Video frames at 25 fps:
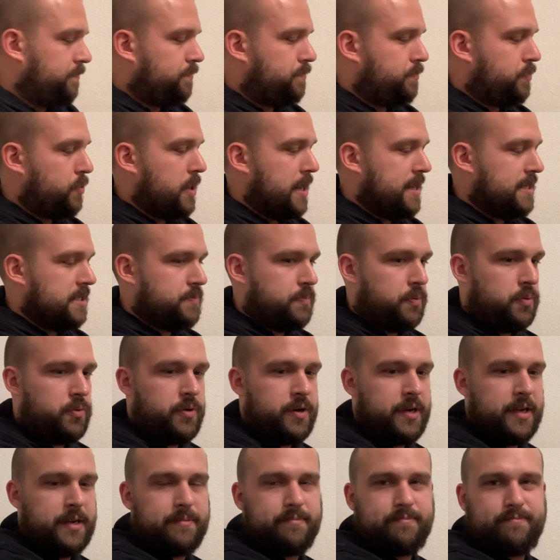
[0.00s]
price
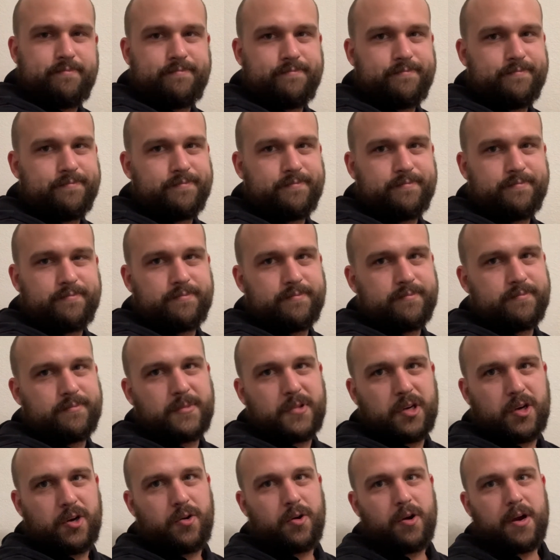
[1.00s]
point,
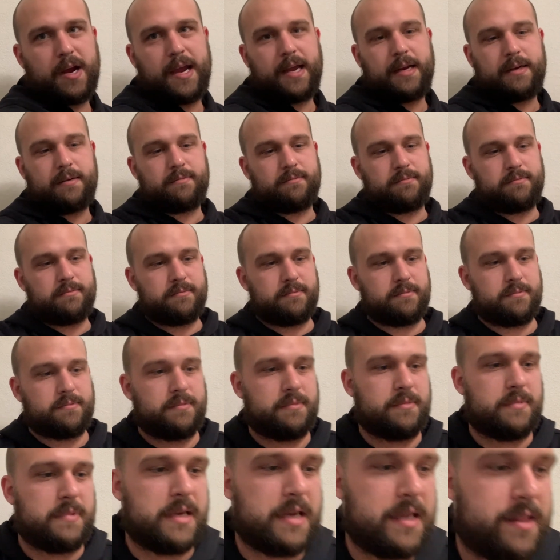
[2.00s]
they're great.
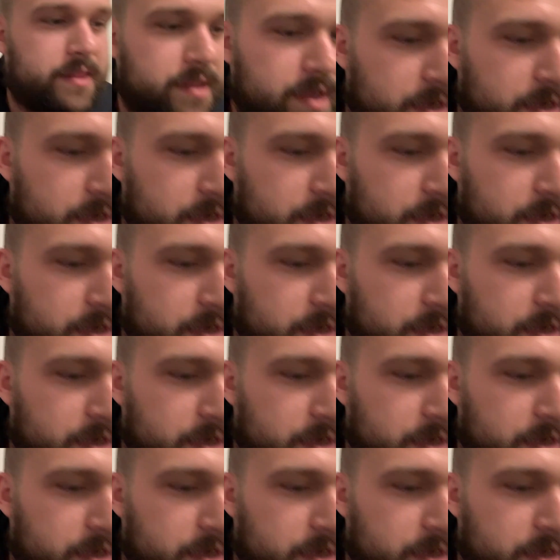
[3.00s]
I think